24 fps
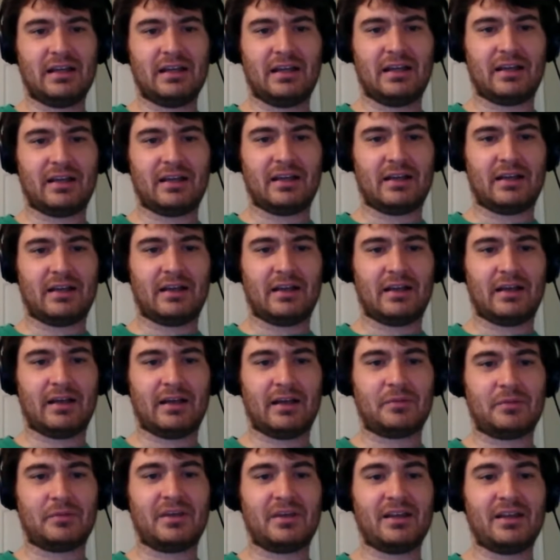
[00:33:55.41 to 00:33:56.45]
and
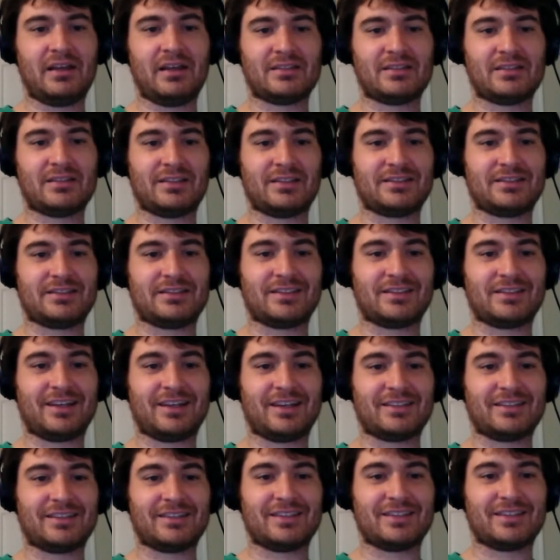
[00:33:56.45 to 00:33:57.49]
I'm guessing this is how
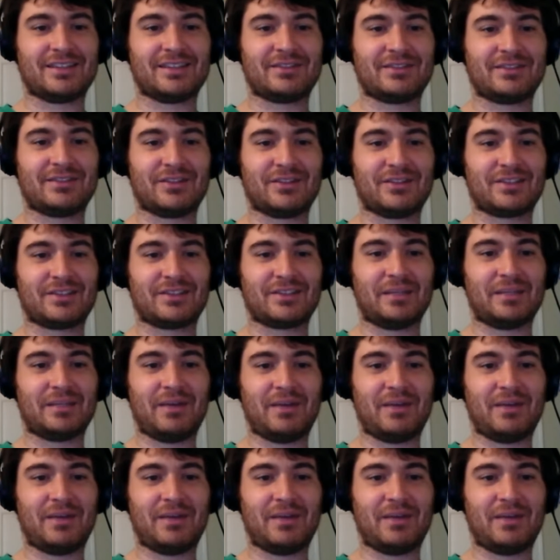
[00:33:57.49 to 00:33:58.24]
you say his first name.